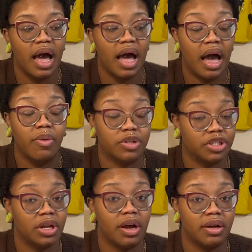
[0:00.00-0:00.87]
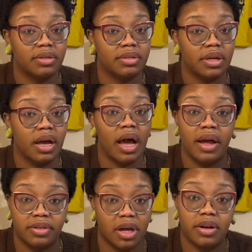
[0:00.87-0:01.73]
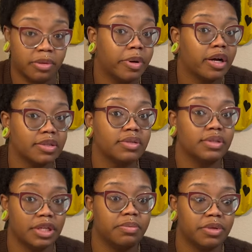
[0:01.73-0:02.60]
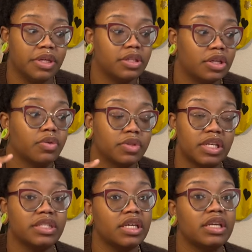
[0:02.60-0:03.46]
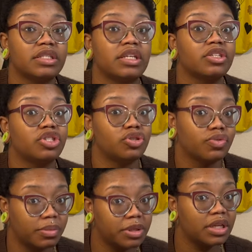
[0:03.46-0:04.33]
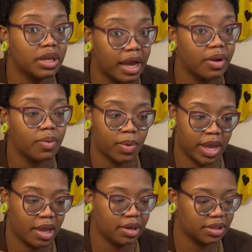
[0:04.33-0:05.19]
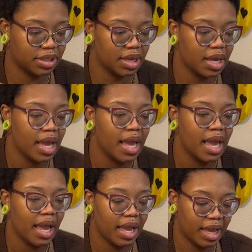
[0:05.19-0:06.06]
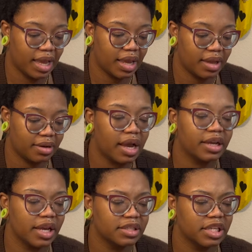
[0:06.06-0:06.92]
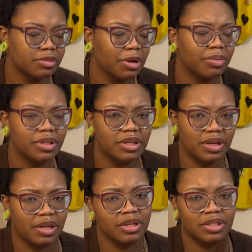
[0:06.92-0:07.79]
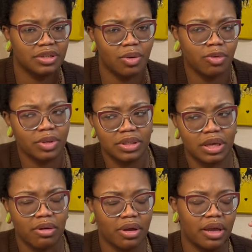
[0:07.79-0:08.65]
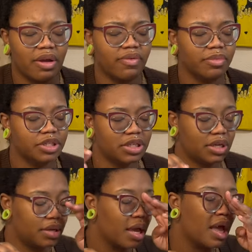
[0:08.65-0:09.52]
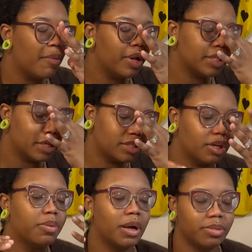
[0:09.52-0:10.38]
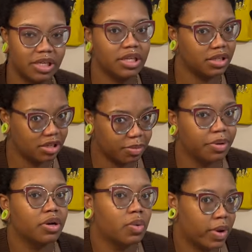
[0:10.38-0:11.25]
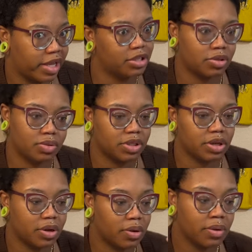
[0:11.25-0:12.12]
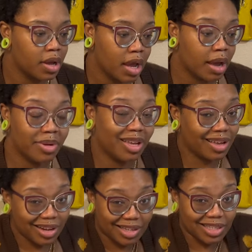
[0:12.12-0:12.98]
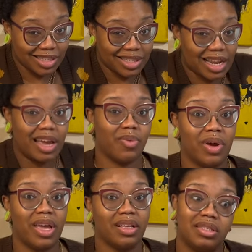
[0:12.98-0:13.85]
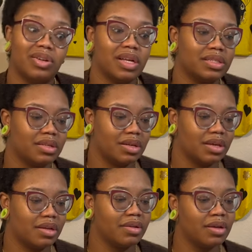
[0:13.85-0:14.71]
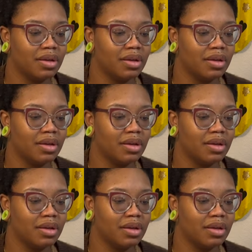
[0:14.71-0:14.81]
I was shocked. I thought the box was empty. So this is extremely lightweight. And I guess that's probably good because no one wants to carry a heavy machine. But it's also probably easy to put away too. So, I mean, at least it's lightweight, so that's good.